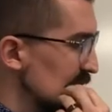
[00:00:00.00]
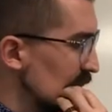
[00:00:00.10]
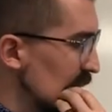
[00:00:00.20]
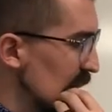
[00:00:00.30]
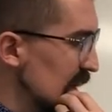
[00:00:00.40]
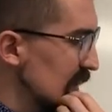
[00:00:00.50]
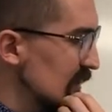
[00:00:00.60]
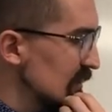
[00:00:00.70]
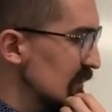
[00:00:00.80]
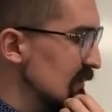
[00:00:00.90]
Why?
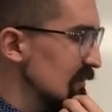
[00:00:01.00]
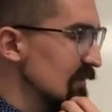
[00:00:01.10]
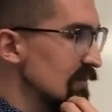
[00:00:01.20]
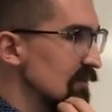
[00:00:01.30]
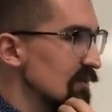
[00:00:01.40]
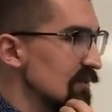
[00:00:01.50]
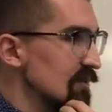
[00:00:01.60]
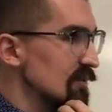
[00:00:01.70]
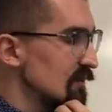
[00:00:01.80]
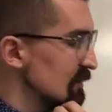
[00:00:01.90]

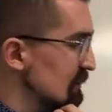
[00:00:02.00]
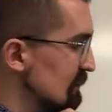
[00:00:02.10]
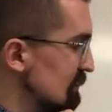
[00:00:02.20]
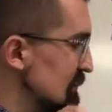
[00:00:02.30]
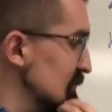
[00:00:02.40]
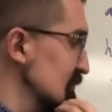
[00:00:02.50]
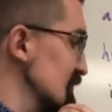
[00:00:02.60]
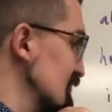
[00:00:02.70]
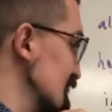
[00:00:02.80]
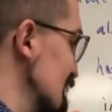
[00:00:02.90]
Because what if,
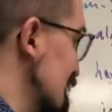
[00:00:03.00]
on the